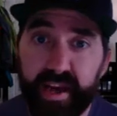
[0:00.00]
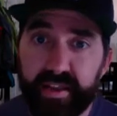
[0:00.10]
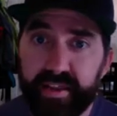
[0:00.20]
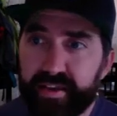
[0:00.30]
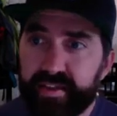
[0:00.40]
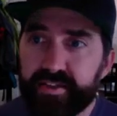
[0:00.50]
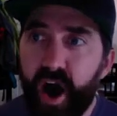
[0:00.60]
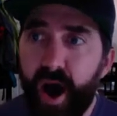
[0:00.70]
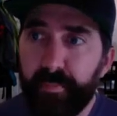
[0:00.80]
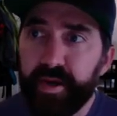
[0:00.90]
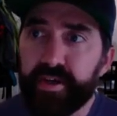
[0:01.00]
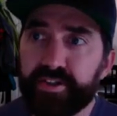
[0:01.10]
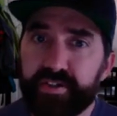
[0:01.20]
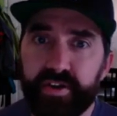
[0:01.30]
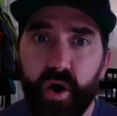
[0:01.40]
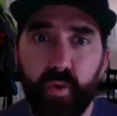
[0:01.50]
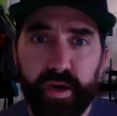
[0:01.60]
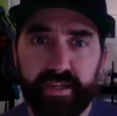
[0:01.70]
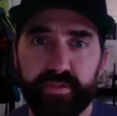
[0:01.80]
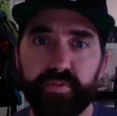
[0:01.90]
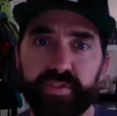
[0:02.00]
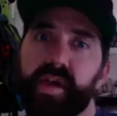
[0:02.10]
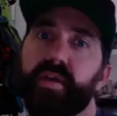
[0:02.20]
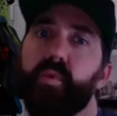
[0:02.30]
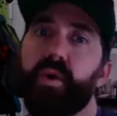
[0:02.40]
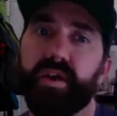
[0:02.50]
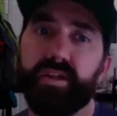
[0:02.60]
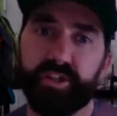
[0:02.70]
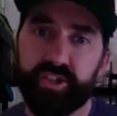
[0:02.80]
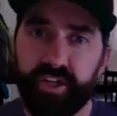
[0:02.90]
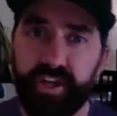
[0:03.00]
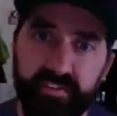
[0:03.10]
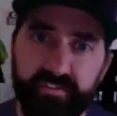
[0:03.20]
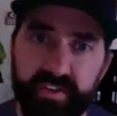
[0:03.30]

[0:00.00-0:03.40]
And like the topic just always was like wanting to shift.